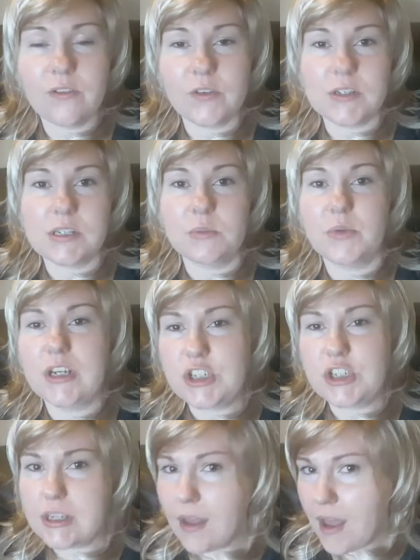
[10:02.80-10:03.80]
first
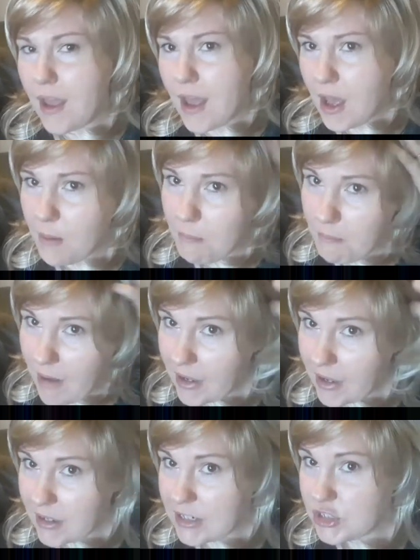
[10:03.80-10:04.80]
impression, my
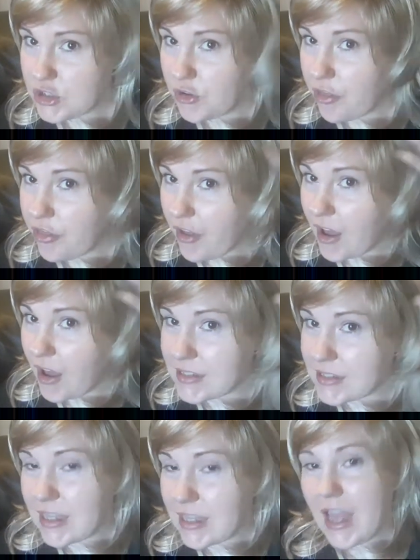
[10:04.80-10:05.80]
initial
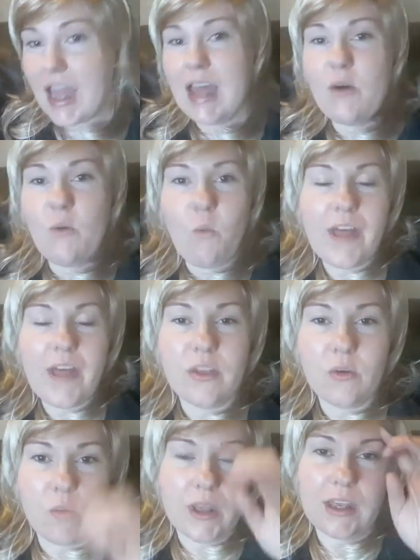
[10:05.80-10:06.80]
thoughts, what
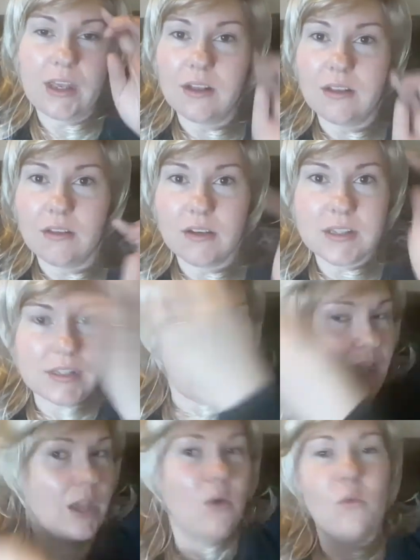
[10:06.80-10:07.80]
the wig looks
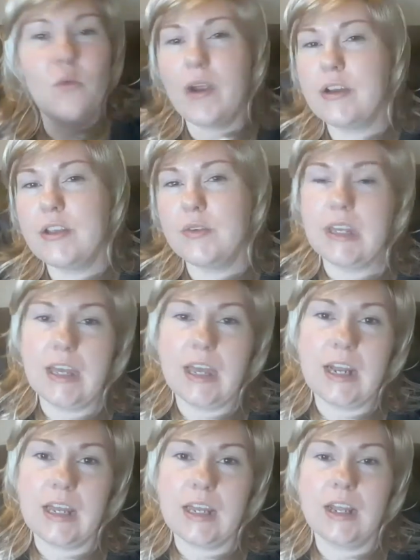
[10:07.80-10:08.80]
like, where you can get
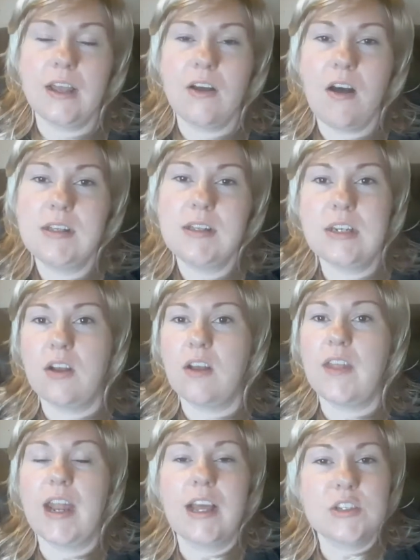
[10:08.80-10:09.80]
it, cost, and all
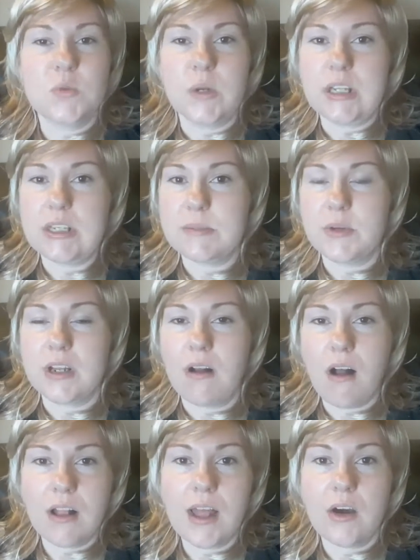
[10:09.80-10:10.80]
that. I just wanted to put it
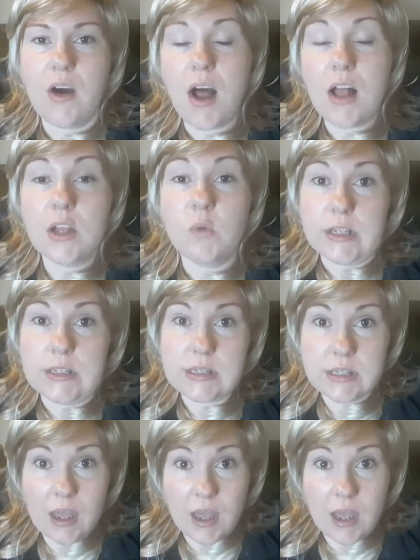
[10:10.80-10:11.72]
all out all at once.